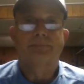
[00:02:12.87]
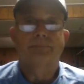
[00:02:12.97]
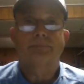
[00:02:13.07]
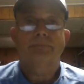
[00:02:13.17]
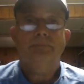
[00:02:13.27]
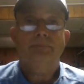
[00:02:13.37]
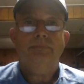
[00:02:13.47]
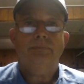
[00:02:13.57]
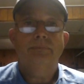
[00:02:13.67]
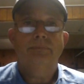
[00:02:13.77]
said he's a
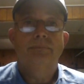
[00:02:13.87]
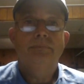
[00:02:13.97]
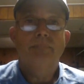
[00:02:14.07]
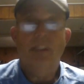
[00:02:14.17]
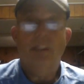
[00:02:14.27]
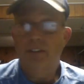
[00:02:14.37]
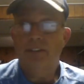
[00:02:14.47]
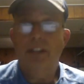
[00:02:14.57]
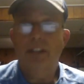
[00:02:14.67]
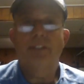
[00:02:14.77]
spirit. God
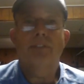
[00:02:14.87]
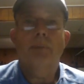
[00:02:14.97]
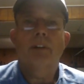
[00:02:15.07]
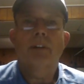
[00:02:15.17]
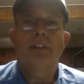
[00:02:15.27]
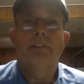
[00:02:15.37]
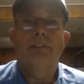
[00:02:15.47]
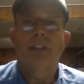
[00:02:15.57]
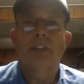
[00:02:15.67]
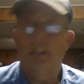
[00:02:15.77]
does specific say
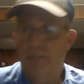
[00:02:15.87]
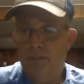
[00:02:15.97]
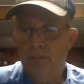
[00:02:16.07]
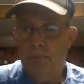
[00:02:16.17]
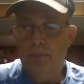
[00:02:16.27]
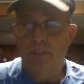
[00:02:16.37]
he's a spirit, and